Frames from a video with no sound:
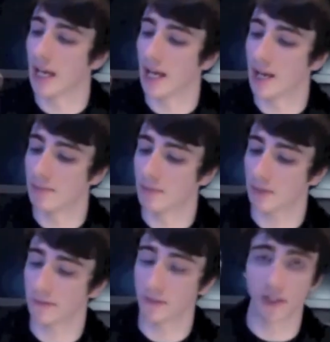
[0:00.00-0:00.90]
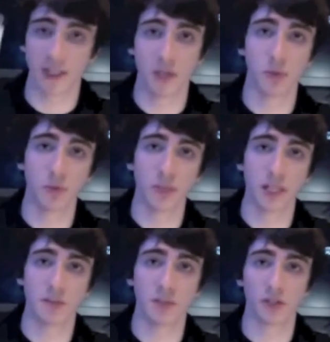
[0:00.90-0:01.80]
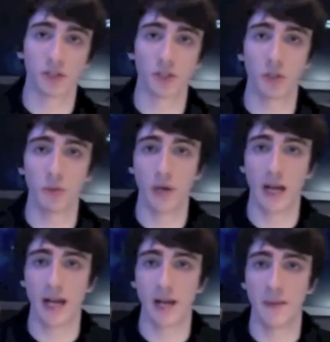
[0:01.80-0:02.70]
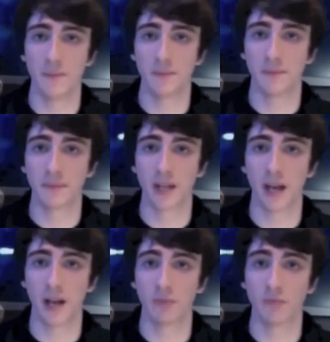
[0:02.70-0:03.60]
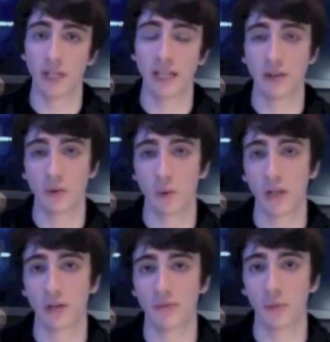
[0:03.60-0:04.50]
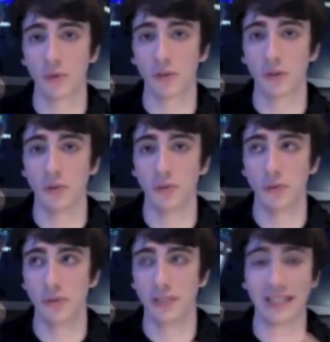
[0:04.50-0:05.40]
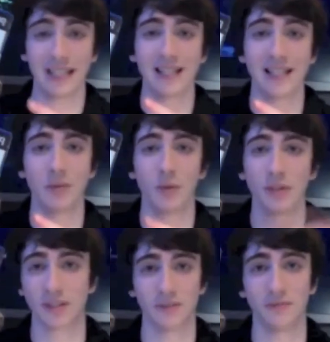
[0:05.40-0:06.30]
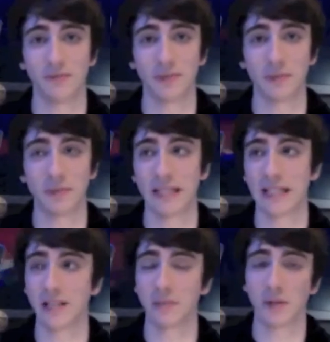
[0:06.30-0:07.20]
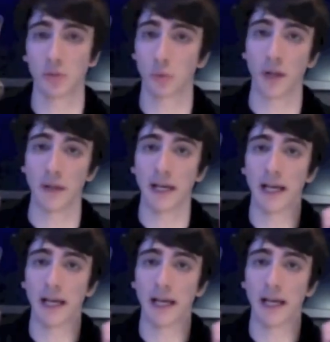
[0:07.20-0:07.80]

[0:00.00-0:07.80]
So I got the sequel, Kingdom Hearts 2, and I'm really quite looking forward to sticking this in once I've completed Kingdom Hearts 1.